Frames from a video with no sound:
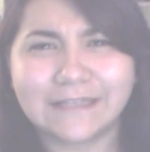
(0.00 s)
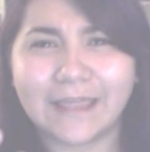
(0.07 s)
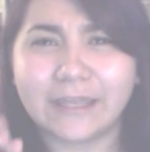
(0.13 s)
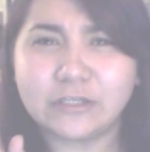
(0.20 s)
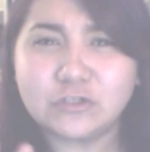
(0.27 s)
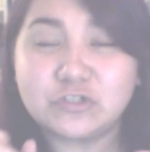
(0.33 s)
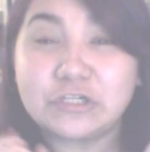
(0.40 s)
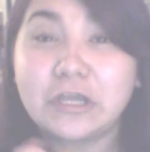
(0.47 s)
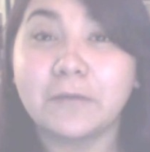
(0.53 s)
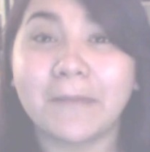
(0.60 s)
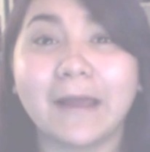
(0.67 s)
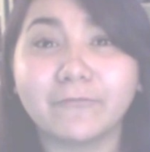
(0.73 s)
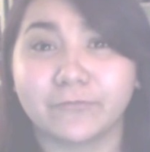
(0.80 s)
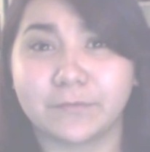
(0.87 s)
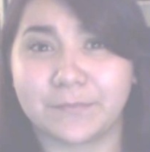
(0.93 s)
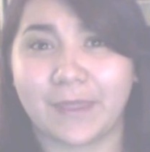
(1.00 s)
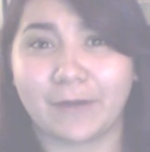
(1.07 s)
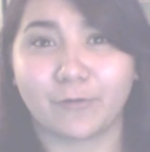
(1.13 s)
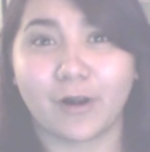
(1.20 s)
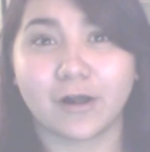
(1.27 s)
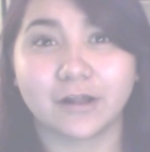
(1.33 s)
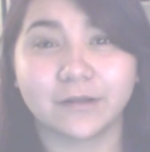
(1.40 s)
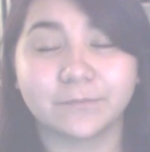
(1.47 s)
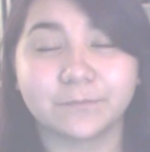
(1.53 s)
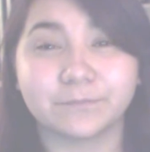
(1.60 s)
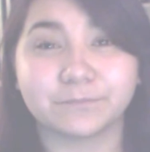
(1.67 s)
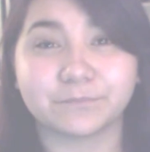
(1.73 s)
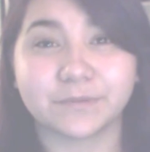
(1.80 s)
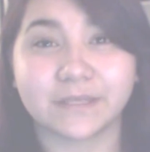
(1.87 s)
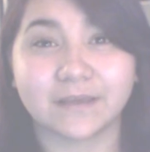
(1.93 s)
And you should come out from that rock,
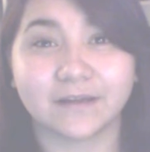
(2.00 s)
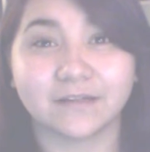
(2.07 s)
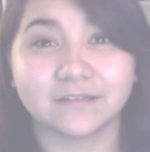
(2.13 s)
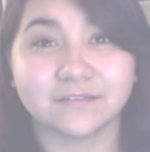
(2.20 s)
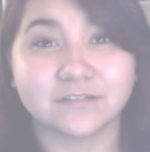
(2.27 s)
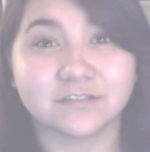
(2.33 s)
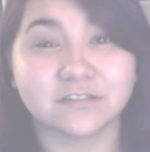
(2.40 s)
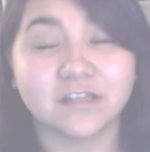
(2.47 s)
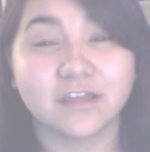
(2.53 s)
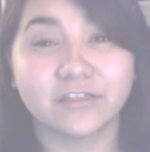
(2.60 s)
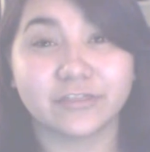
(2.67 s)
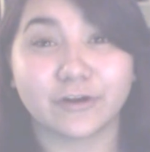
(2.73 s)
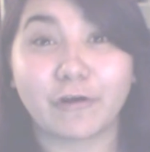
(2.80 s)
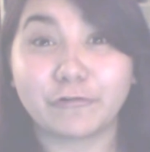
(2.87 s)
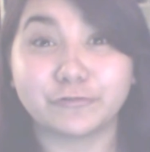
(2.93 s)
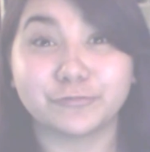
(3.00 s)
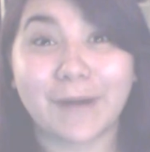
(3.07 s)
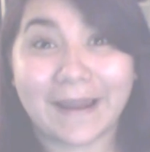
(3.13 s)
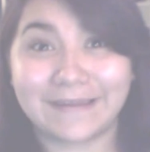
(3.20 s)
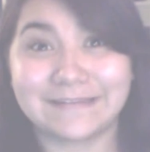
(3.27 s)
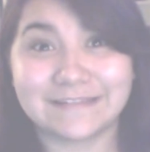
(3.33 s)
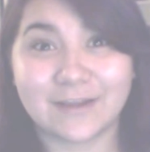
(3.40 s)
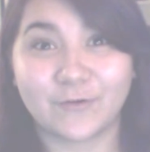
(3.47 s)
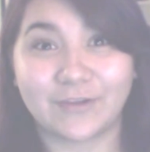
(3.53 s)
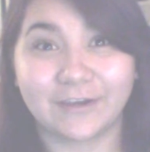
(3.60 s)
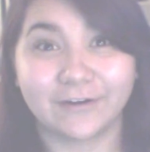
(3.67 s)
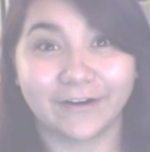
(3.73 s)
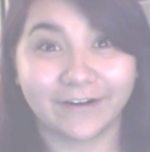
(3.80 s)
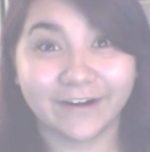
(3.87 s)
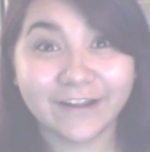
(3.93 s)
because there are dragons out
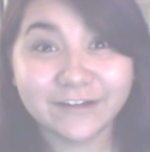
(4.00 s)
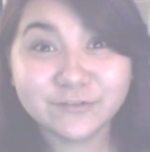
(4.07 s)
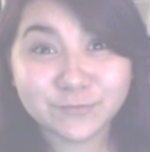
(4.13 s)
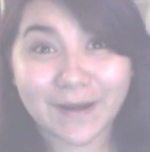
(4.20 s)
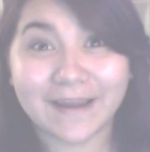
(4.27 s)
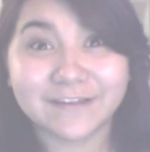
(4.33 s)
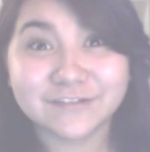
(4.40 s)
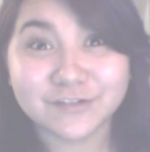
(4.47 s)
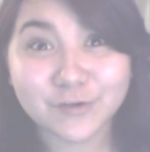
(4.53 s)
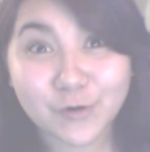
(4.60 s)
here, and dragons are